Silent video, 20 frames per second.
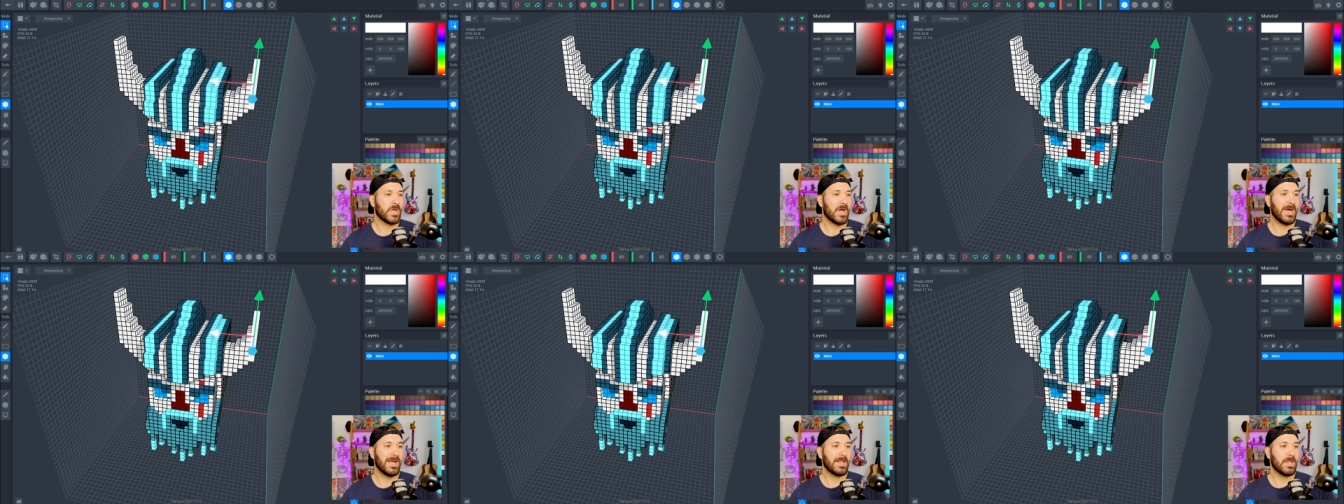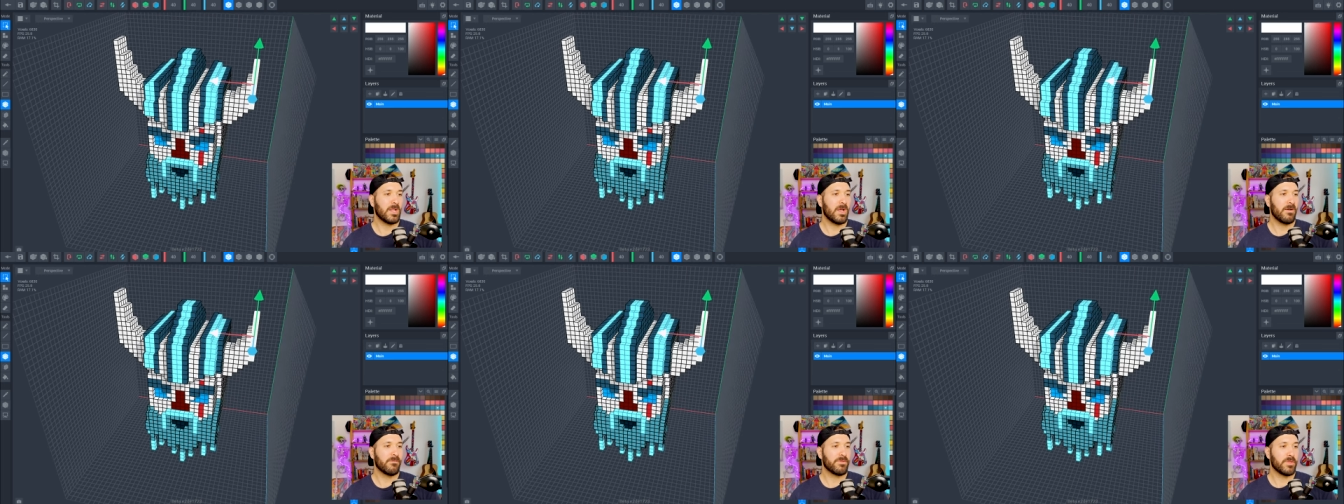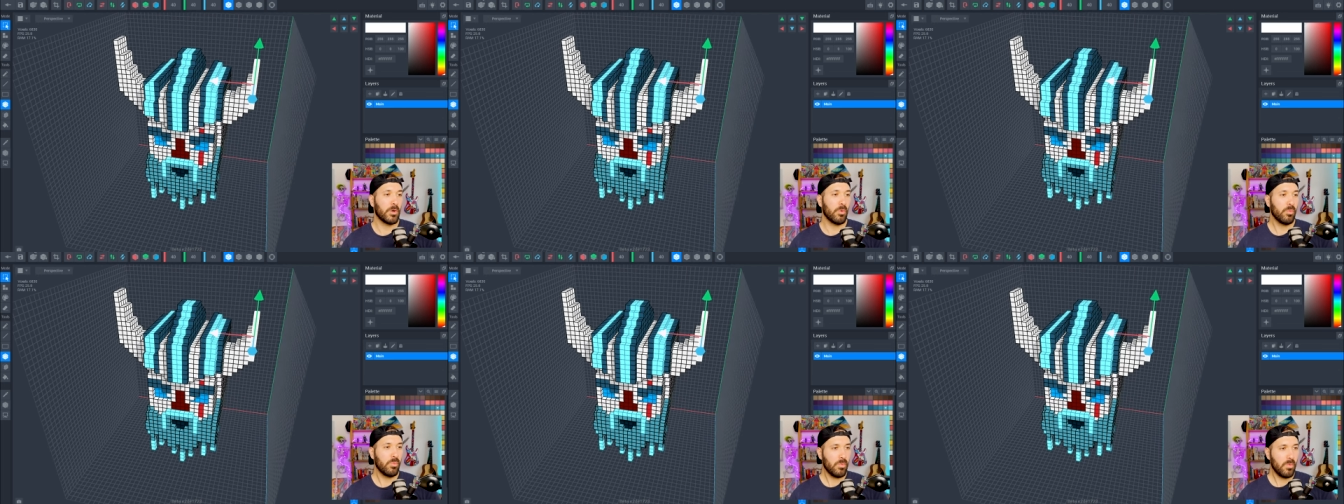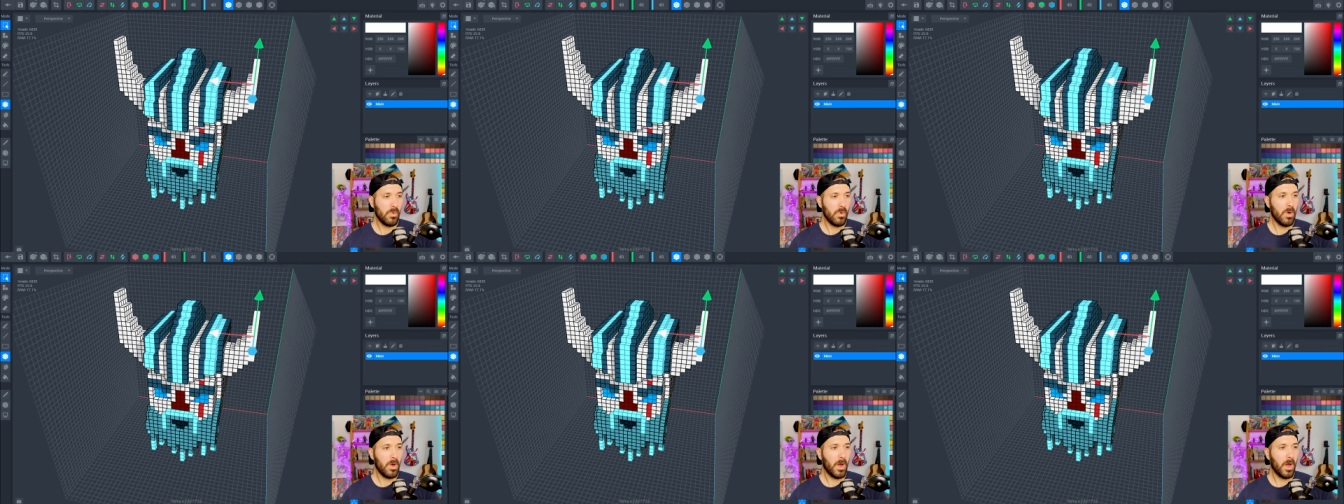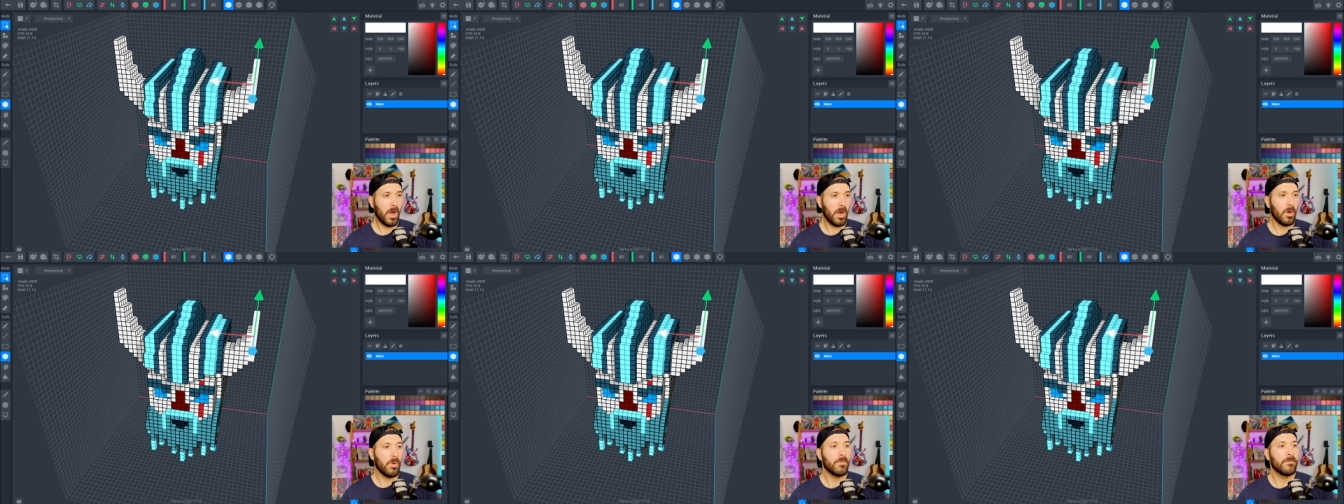I love the
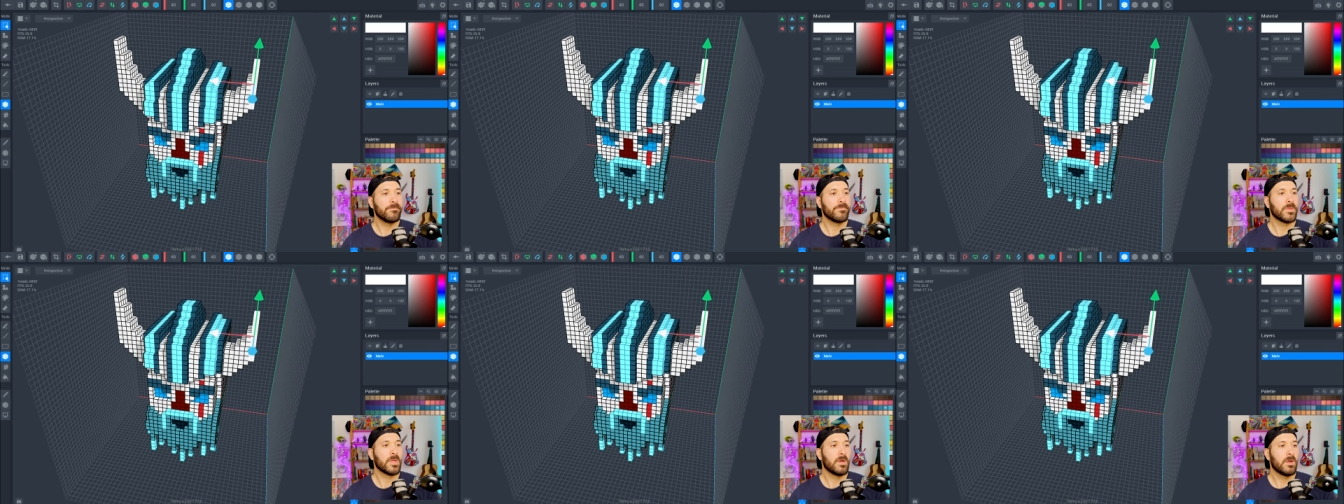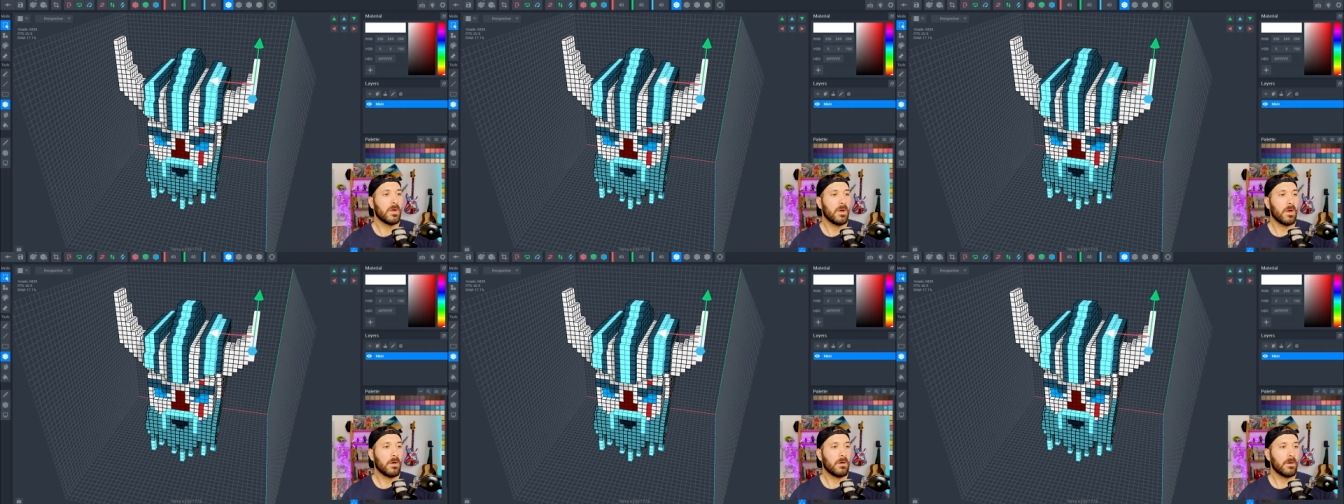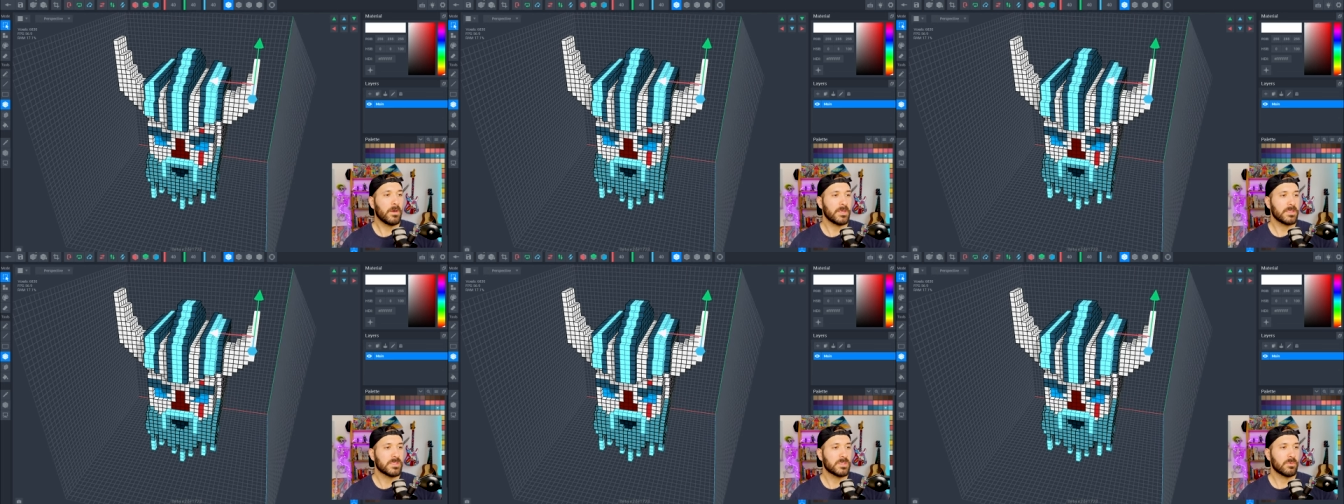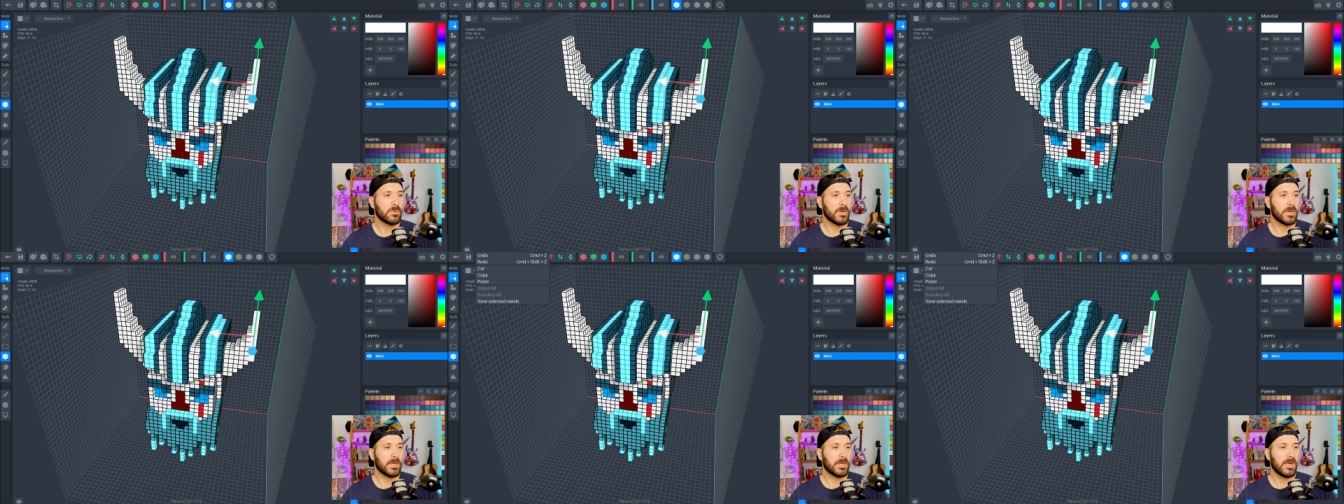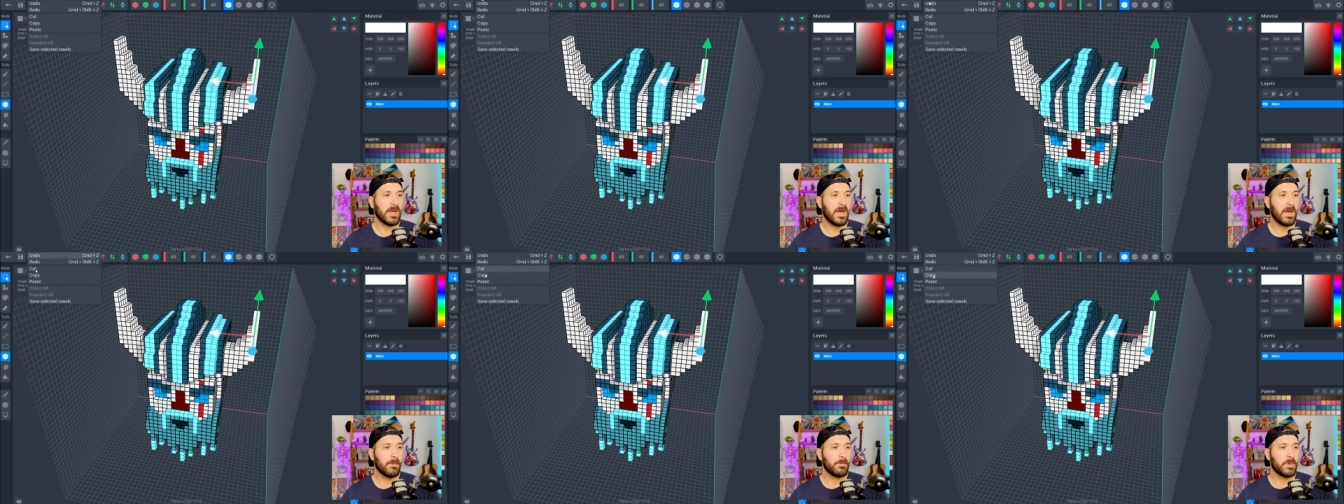whoa. All right, so we're going to
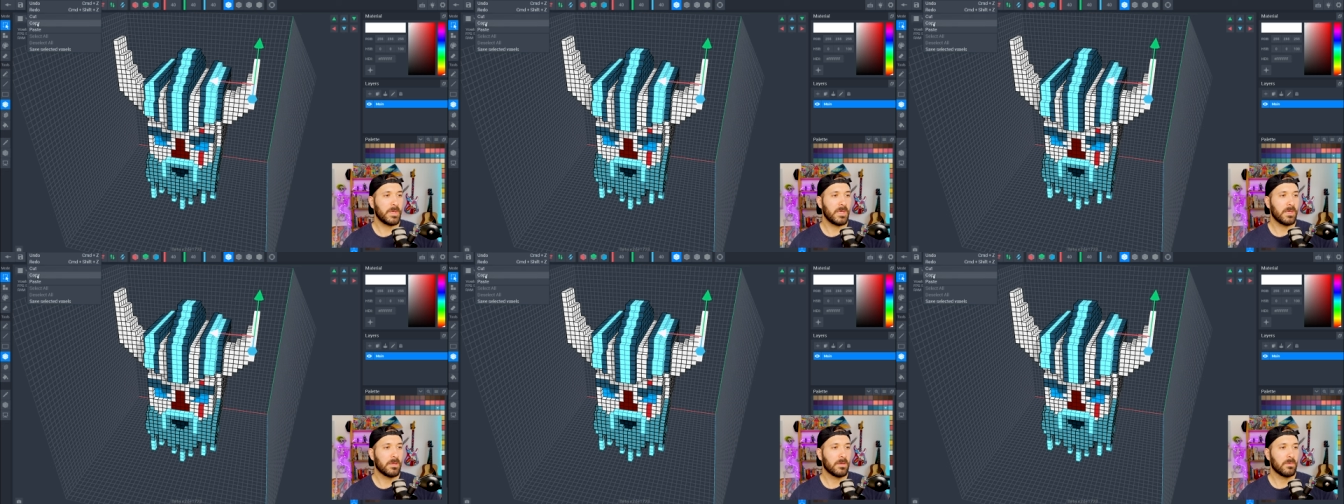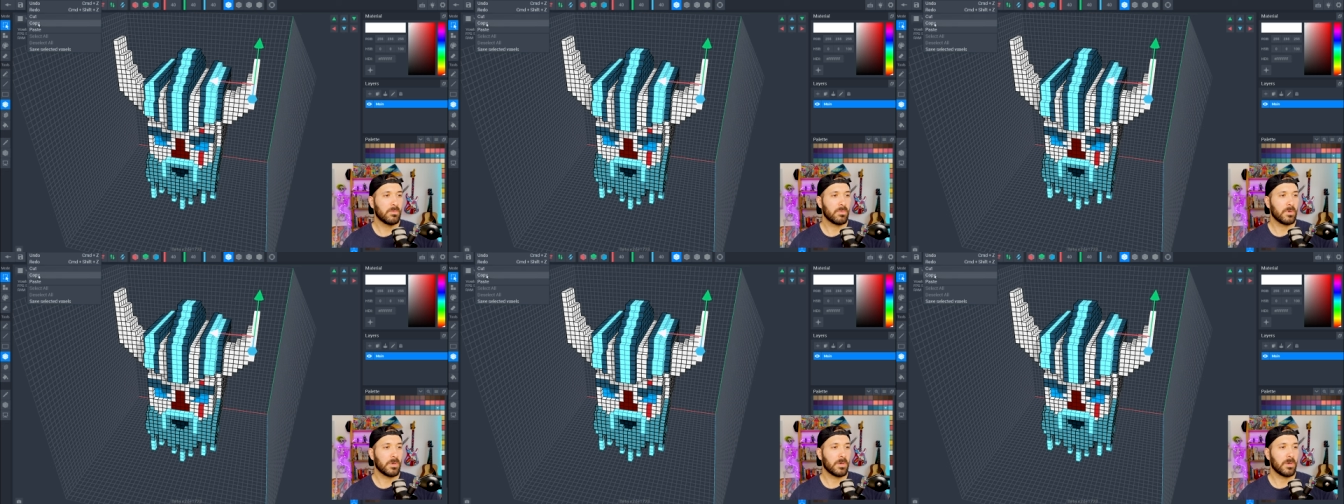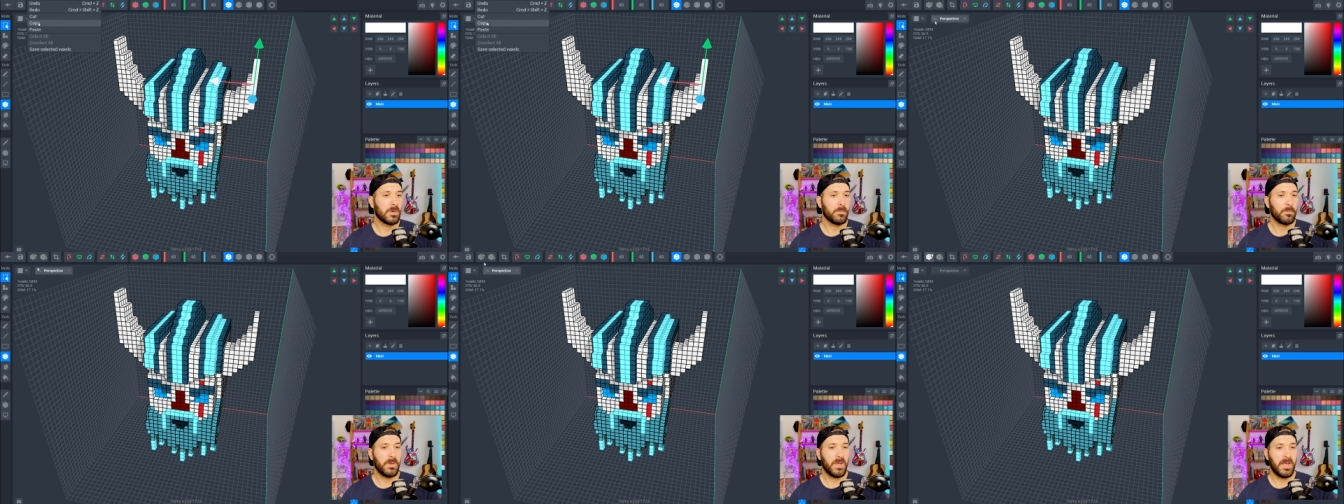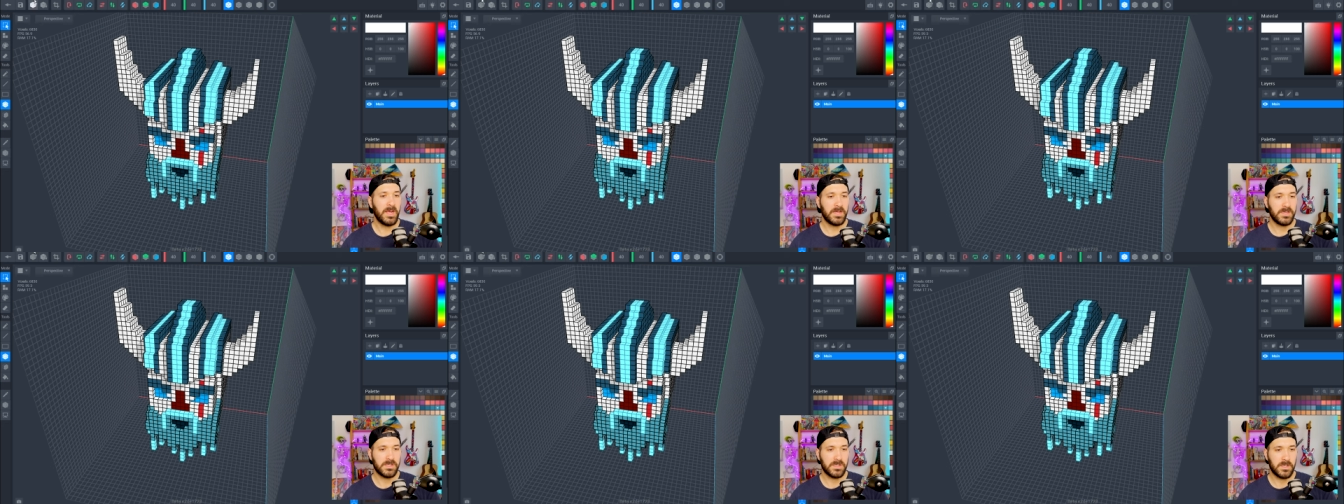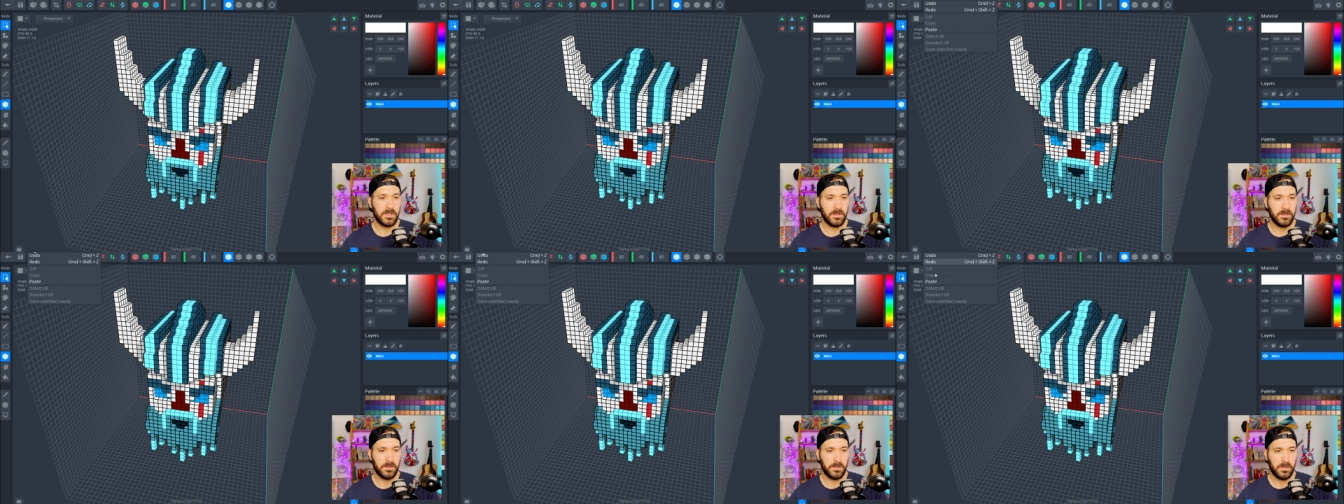copy, we're going to paste.